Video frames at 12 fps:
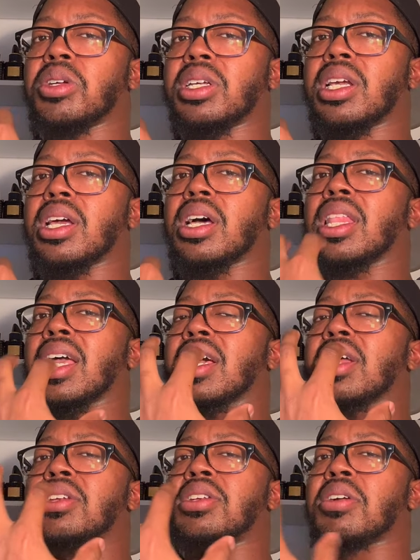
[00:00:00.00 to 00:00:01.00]
yet like
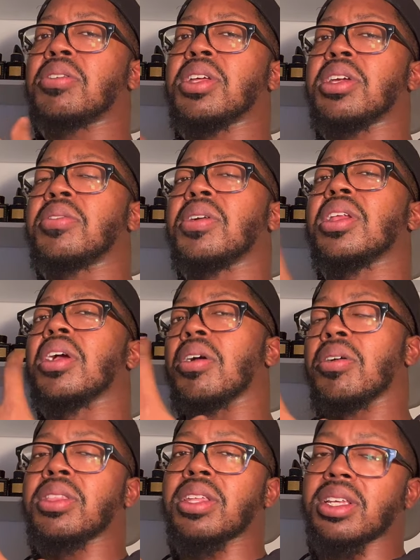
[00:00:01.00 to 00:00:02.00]
a dirty green
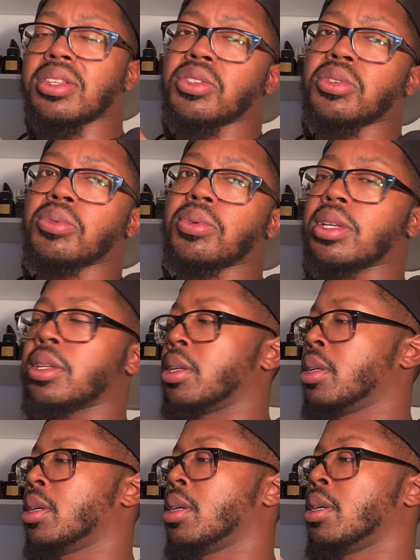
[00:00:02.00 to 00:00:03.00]
earthiness to it
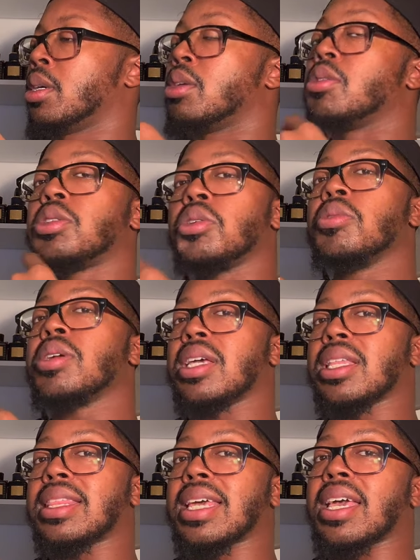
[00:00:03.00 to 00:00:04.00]
you do
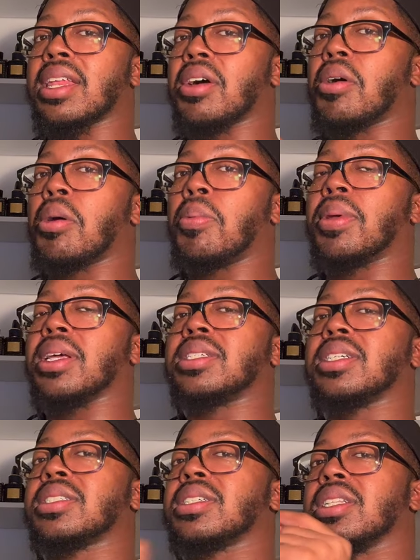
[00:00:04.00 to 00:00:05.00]
get that in the opening
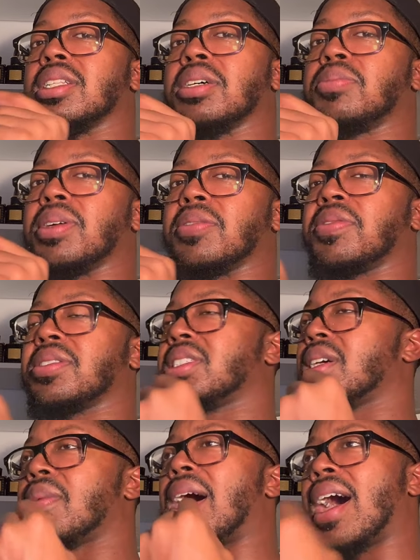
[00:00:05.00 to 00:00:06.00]
just a little bit for
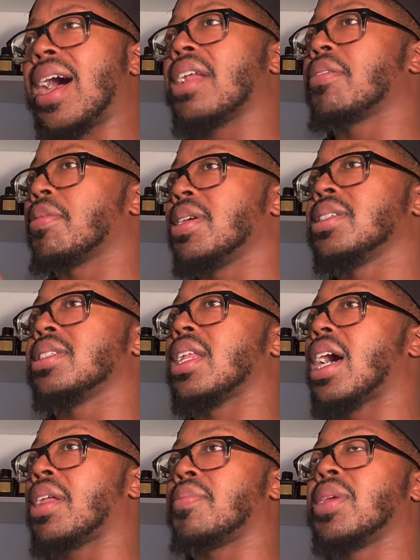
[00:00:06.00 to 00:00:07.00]
some odd reason
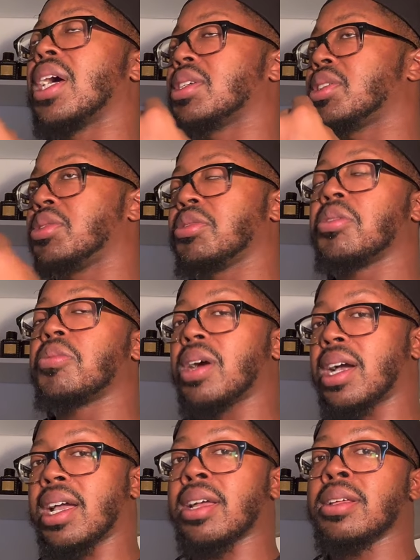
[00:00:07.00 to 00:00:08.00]
i'm not sure
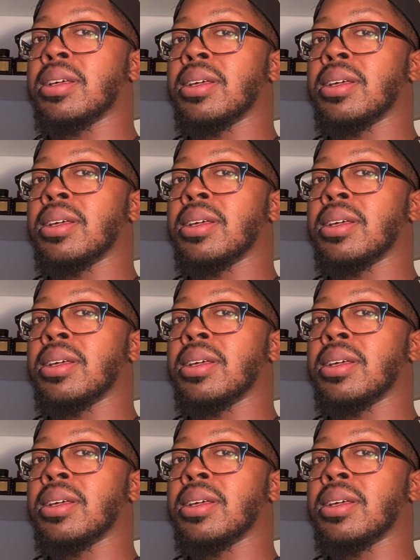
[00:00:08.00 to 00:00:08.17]
why